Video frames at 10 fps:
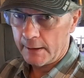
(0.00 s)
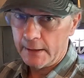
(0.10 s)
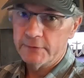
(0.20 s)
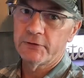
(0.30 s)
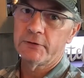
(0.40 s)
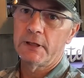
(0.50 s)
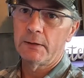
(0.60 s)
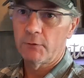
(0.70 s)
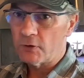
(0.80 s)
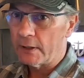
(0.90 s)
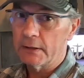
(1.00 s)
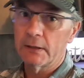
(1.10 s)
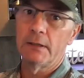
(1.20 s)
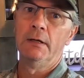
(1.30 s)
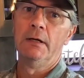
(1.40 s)
lens is clean, which I
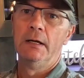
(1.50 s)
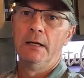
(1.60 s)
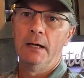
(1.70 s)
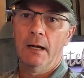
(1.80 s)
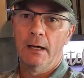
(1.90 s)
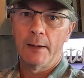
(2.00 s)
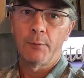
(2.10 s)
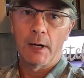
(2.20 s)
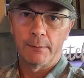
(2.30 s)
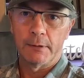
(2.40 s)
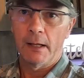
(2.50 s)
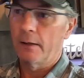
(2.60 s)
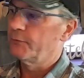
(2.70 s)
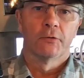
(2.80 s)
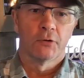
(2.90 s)
did, that probably helps.